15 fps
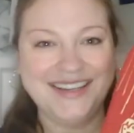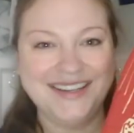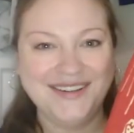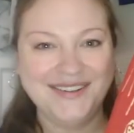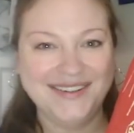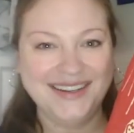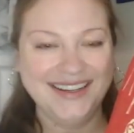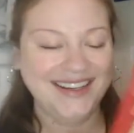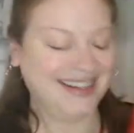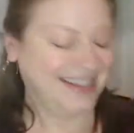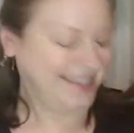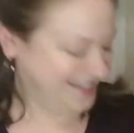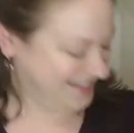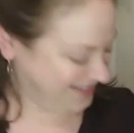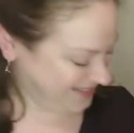cute?
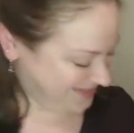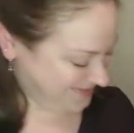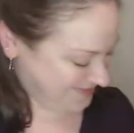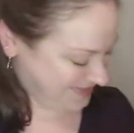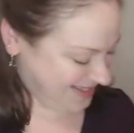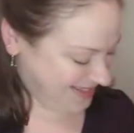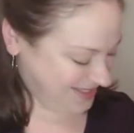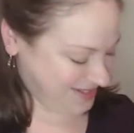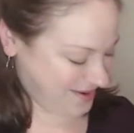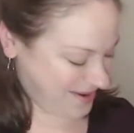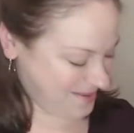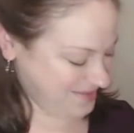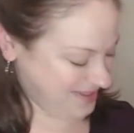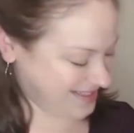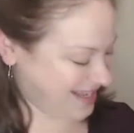So
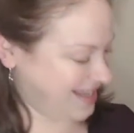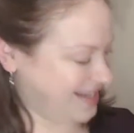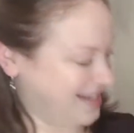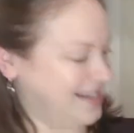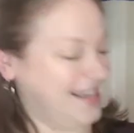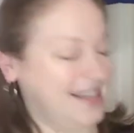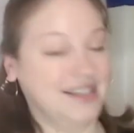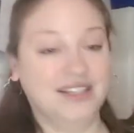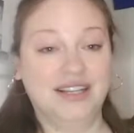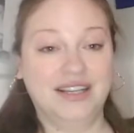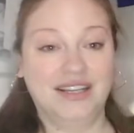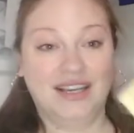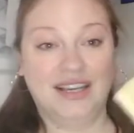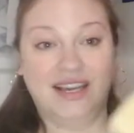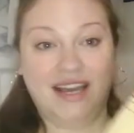I'm excited and
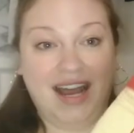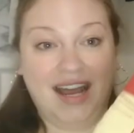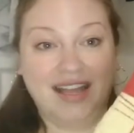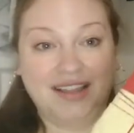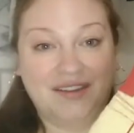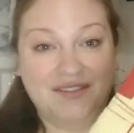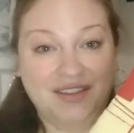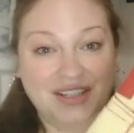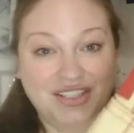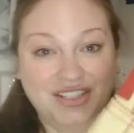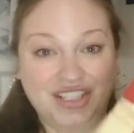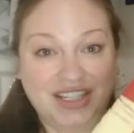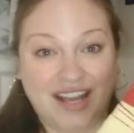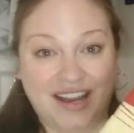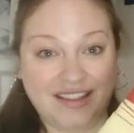I love that
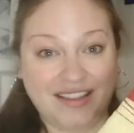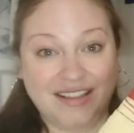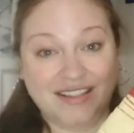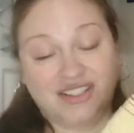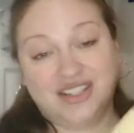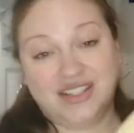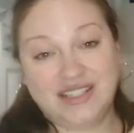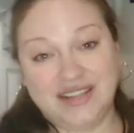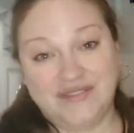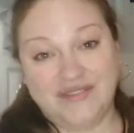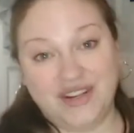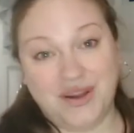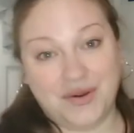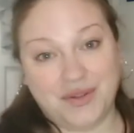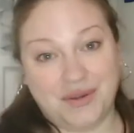she got this. She doesn't
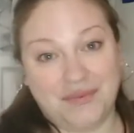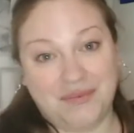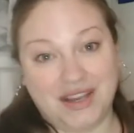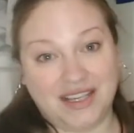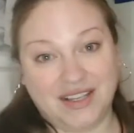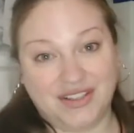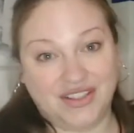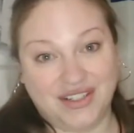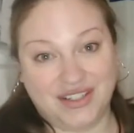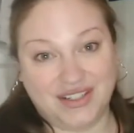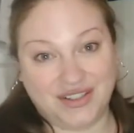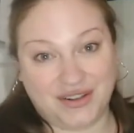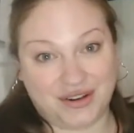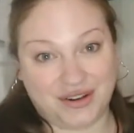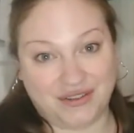even know that my kitchen
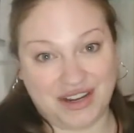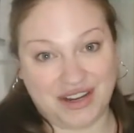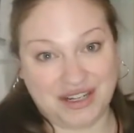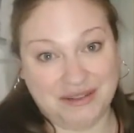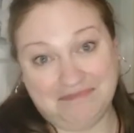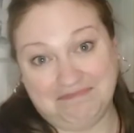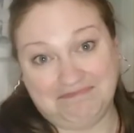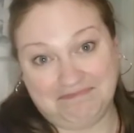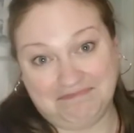is dark red.